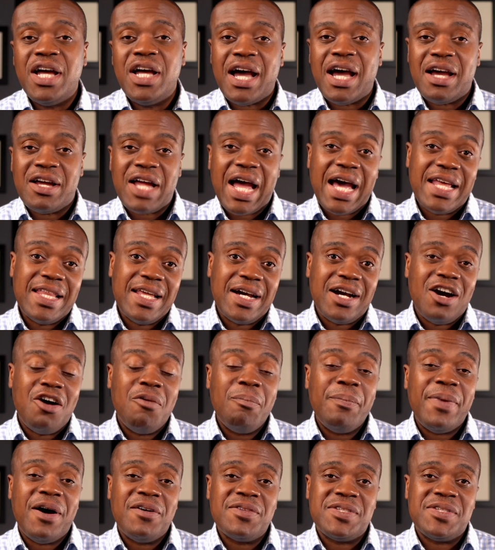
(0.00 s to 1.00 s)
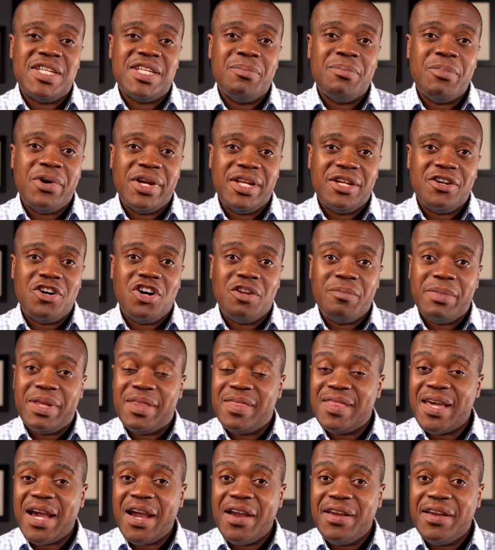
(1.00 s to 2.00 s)
other compounds in the body called
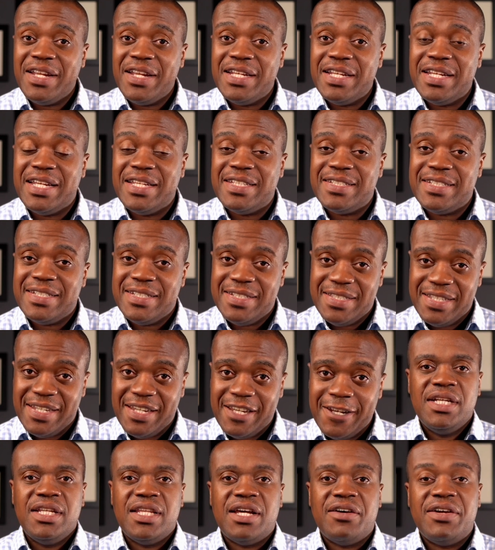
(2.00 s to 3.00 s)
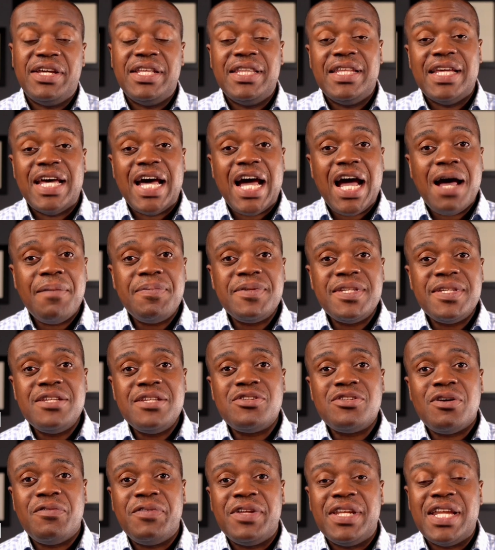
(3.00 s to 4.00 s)
methionine and cysteine. Now, in the absence
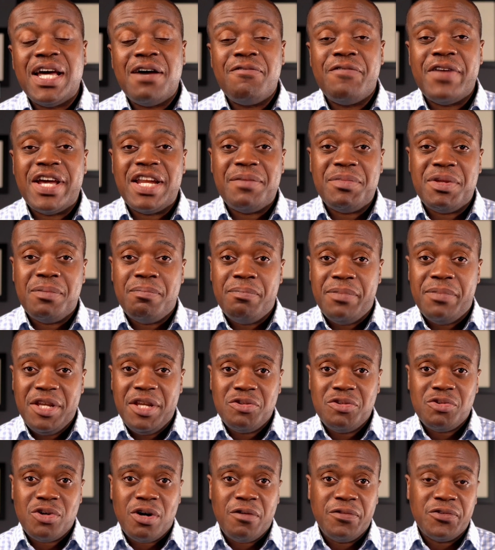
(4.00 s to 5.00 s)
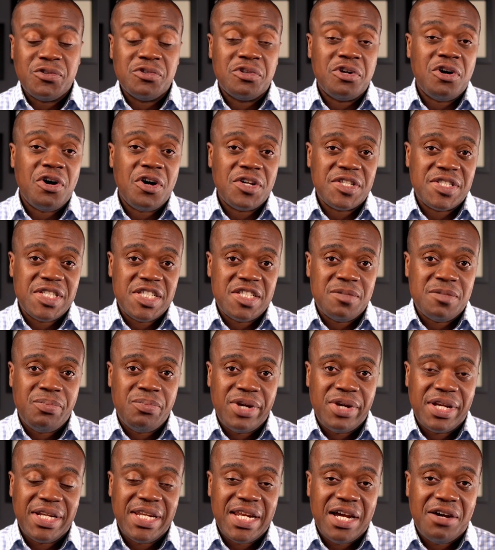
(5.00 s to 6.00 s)
of enough vitamin B12 to cause this
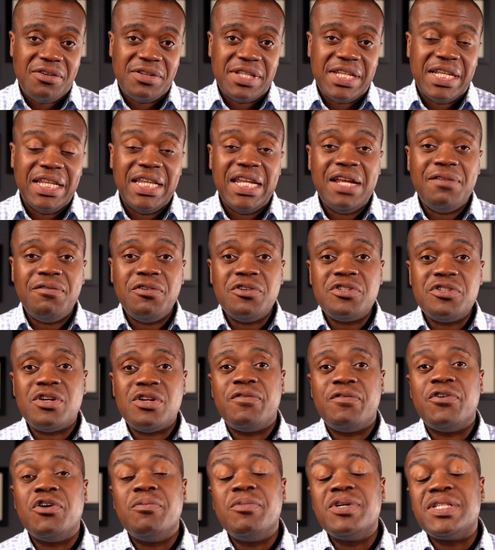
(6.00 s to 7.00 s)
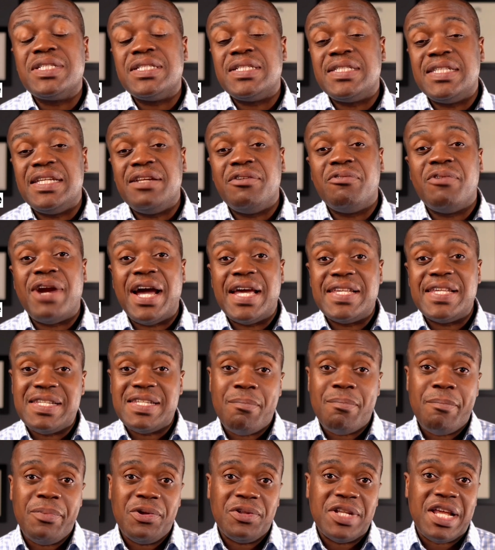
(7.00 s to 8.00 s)
breakdown, the levels of homocysteine rise
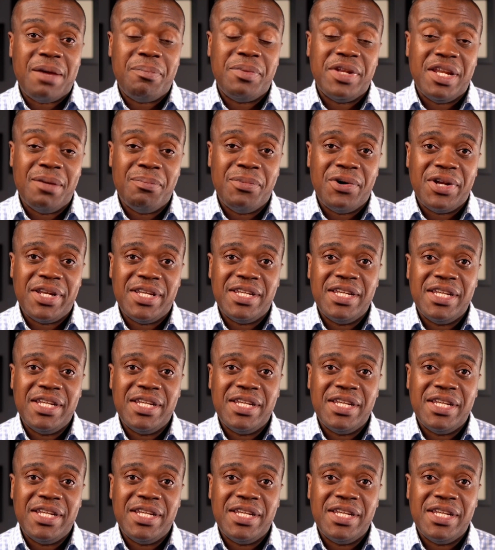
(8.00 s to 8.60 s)
and build up in the body.